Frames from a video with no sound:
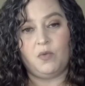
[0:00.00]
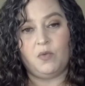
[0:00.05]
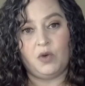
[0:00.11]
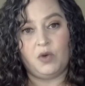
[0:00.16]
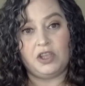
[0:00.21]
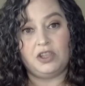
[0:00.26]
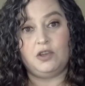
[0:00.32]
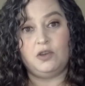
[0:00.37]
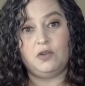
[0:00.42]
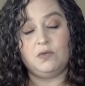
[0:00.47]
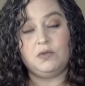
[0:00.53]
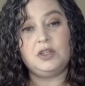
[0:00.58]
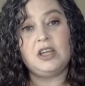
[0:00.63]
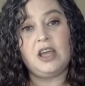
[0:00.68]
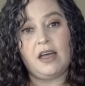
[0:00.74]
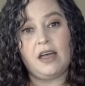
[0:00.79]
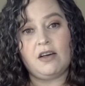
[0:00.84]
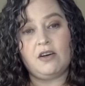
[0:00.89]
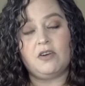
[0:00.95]
when you
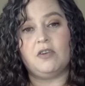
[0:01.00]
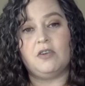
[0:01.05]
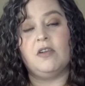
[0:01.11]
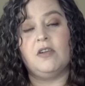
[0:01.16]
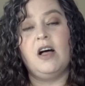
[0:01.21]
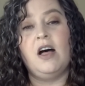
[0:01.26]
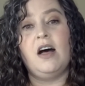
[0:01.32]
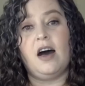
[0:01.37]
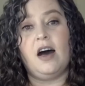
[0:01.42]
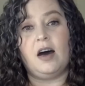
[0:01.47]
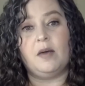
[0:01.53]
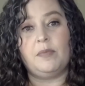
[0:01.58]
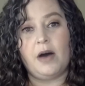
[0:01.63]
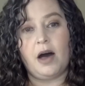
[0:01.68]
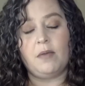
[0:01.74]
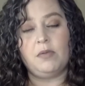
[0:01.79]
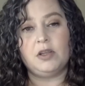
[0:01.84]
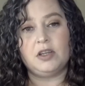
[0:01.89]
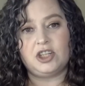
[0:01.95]
tell a
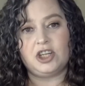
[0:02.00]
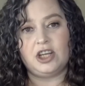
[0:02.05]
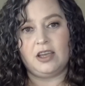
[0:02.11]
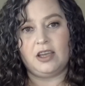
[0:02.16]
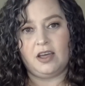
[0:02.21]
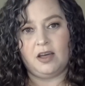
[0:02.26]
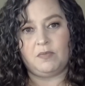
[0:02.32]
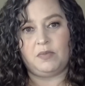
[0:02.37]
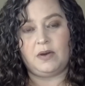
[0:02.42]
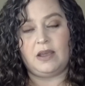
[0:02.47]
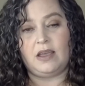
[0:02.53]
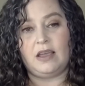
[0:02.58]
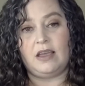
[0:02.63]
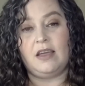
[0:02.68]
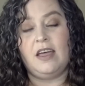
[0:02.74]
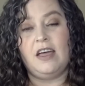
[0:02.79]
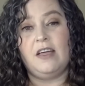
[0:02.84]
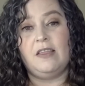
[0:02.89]
publishing company